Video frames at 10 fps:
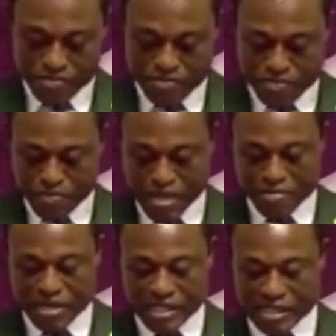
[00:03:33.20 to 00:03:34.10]

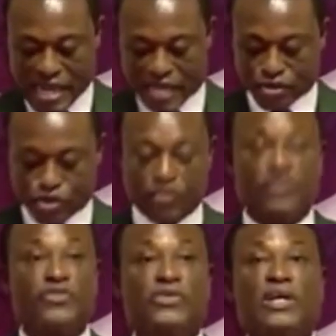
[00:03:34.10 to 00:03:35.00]
Payments out of
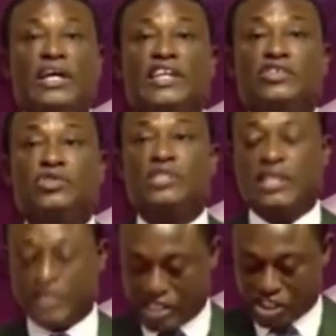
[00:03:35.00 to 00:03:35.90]
and
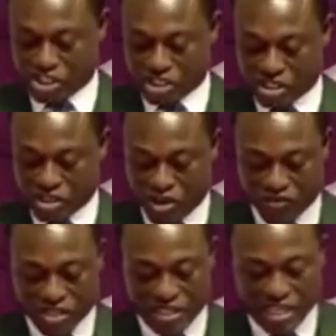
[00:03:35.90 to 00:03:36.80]
utilization of the
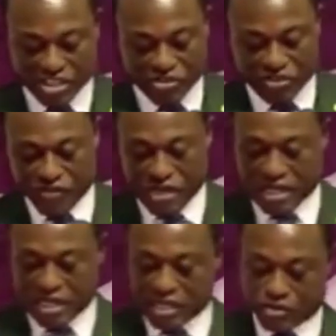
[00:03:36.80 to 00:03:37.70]
tax refund
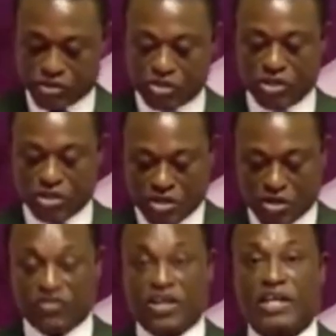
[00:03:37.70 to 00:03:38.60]
account of
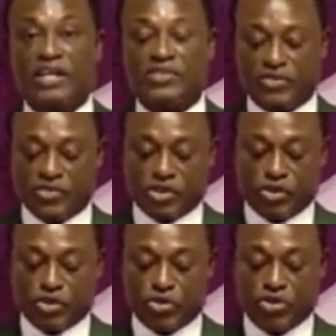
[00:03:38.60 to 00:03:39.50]
Ghana Revenue
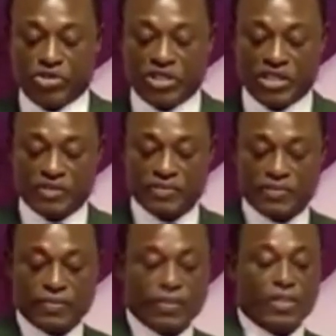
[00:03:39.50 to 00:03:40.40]
Authority.
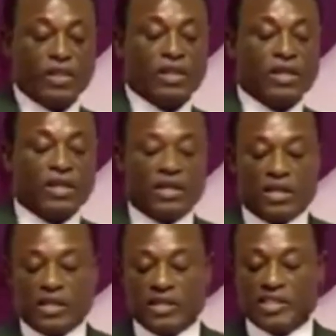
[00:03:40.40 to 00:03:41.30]

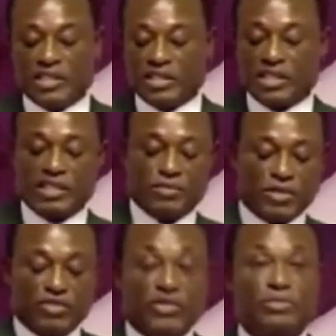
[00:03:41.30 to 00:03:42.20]
Ladies and gentlemen of
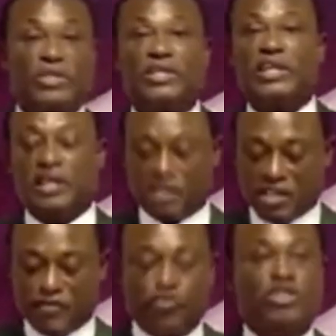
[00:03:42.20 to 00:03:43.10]
the media, the
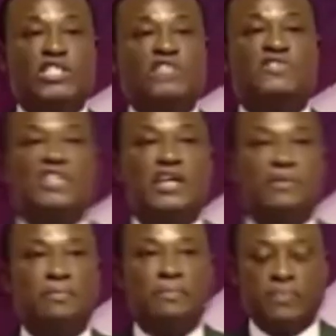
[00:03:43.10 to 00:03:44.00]
fugitive's name
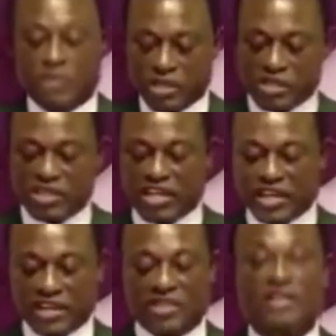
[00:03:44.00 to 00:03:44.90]
is
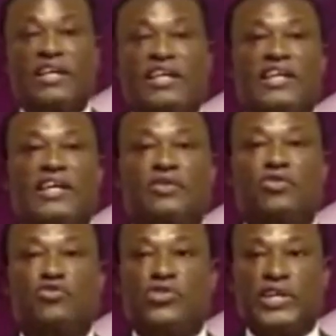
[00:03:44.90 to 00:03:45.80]
Kenneth Nanaya
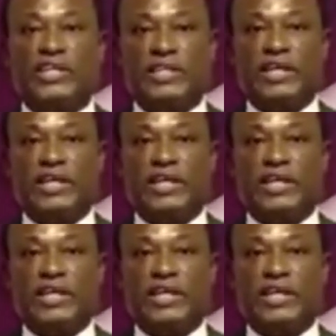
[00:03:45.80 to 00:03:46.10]
OFORI-ATTA.